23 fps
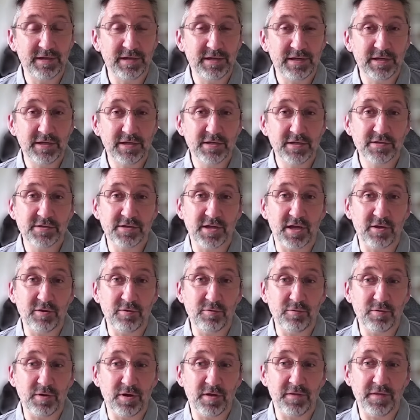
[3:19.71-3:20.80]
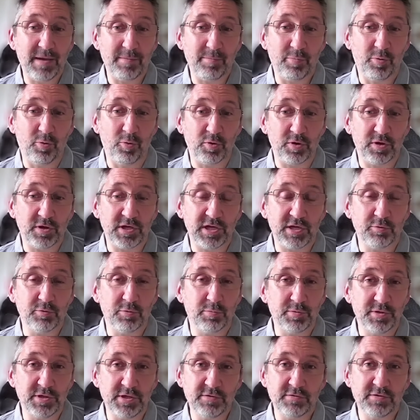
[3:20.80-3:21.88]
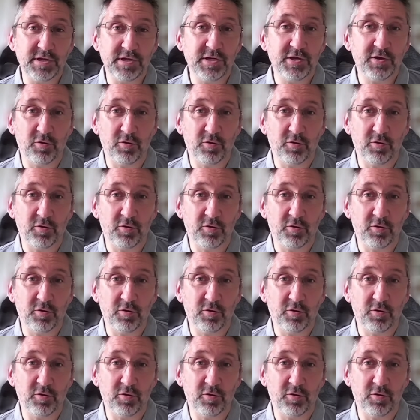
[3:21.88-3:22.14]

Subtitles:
So at that point, you were producing